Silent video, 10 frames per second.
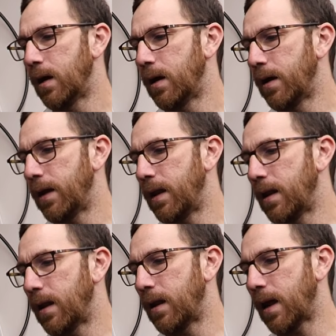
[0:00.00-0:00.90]

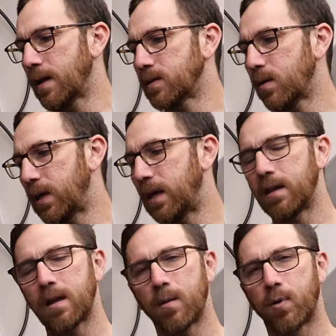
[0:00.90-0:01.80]
And as I
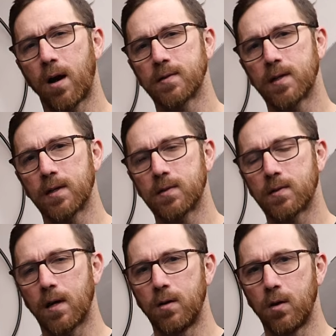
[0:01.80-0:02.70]
began that
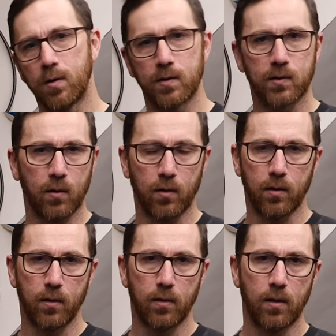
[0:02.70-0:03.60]
process, I noticed
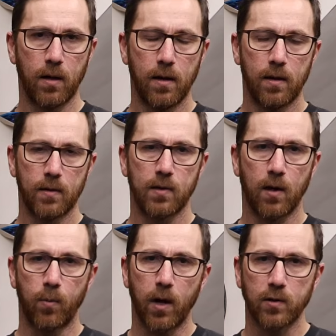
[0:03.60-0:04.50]
on
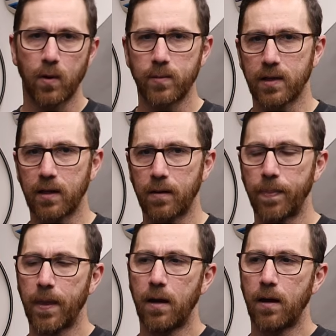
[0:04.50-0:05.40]
Zion Brock's
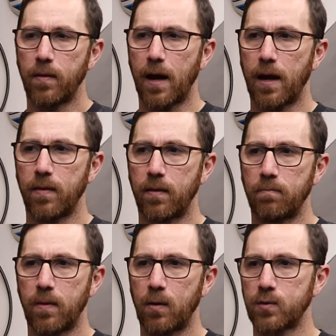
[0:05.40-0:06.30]
website that
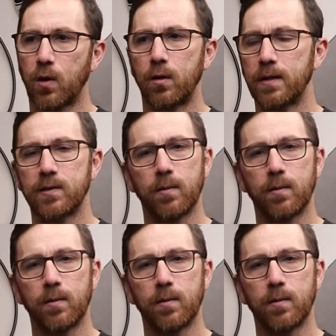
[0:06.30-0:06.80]
there was already